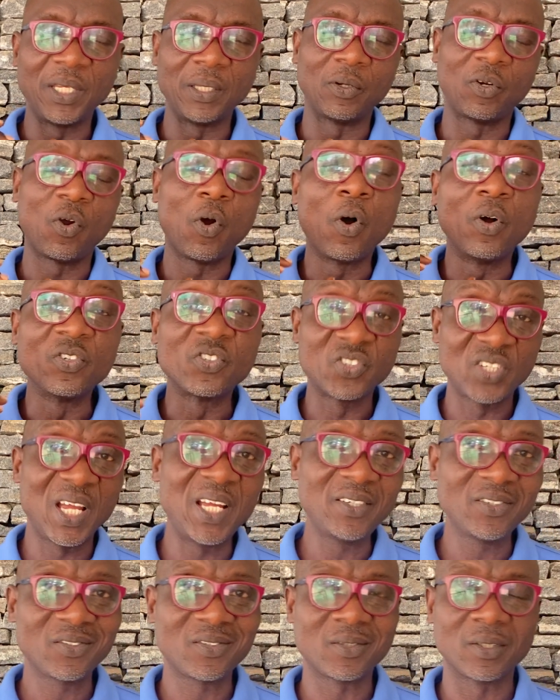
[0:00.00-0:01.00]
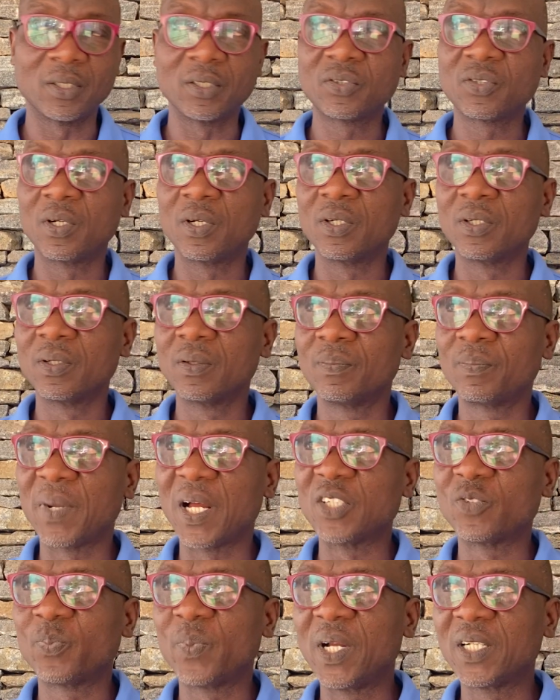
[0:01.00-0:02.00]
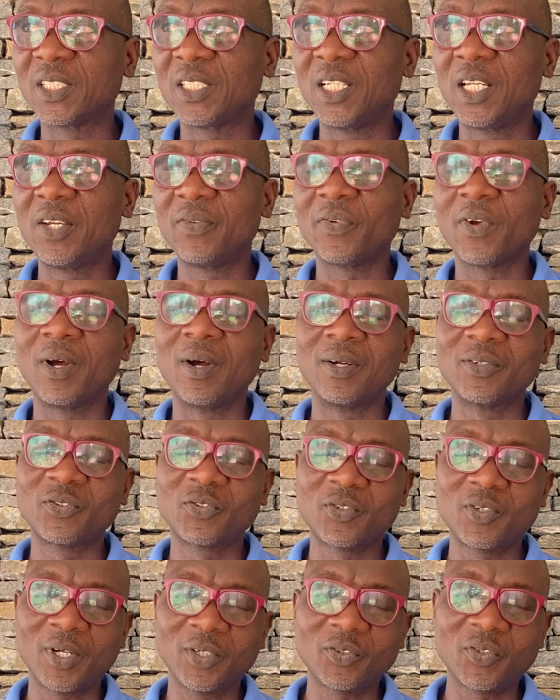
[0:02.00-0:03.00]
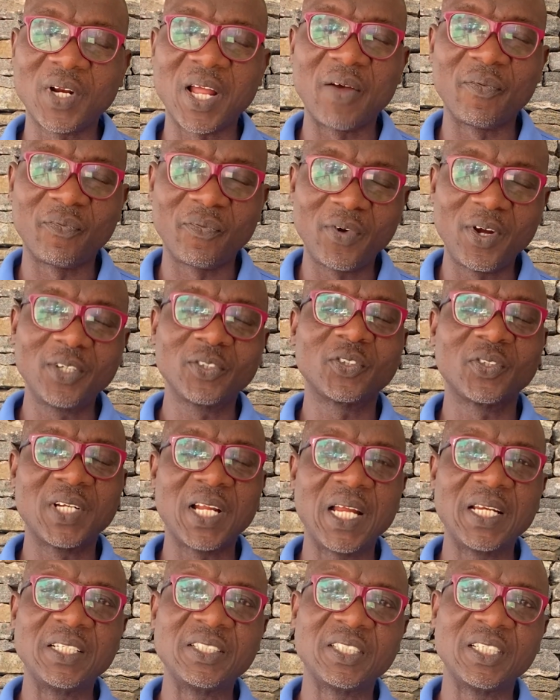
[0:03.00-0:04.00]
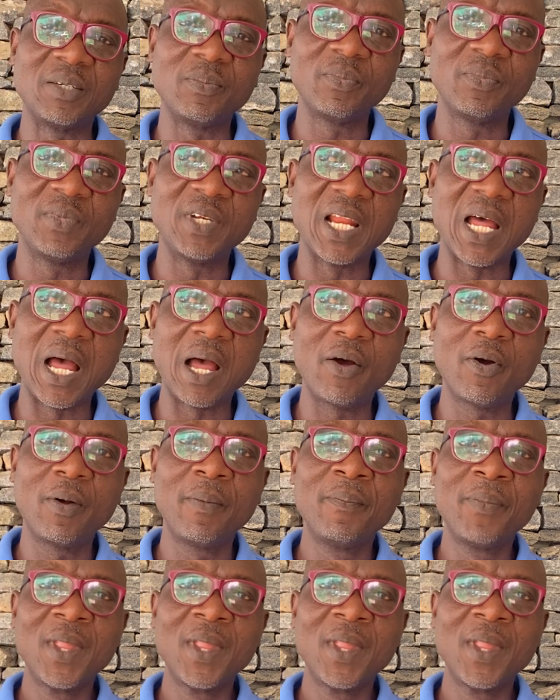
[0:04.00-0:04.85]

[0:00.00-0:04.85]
consensus or perspective or structural functionalism now,